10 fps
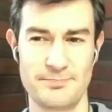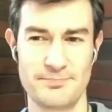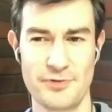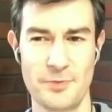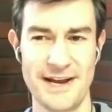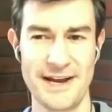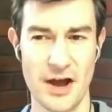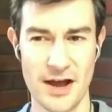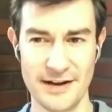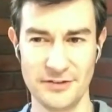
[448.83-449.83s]
probably
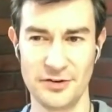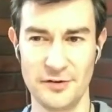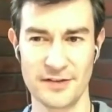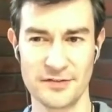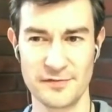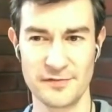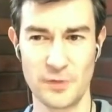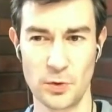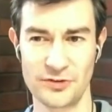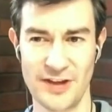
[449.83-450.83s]
early
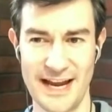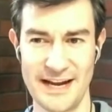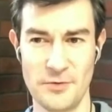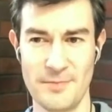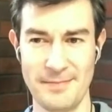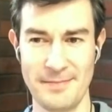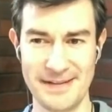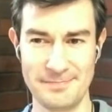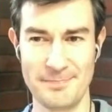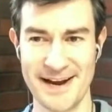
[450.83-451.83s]
2014 or
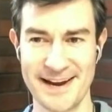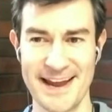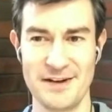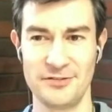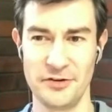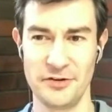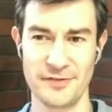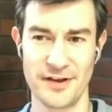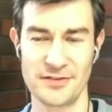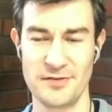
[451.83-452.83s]
maybe back end of
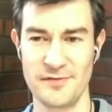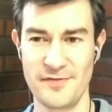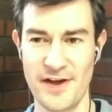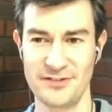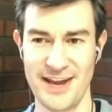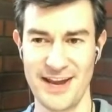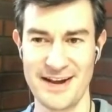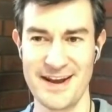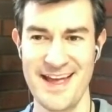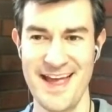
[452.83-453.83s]

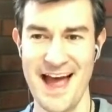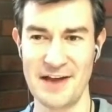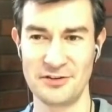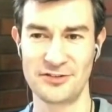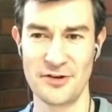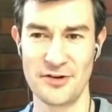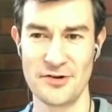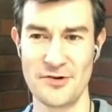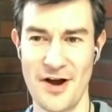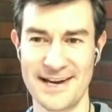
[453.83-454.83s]
2013. And
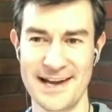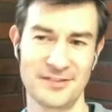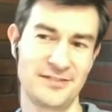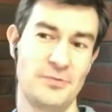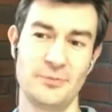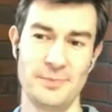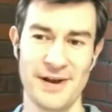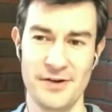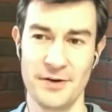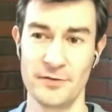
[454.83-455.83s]
so I guess there was a
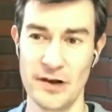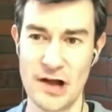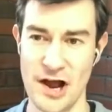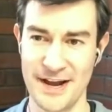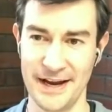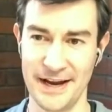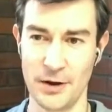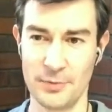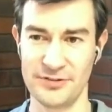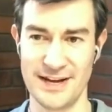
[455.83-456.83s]
period of learning,
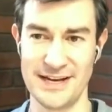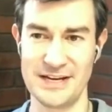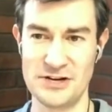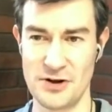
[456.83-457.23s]
obviously,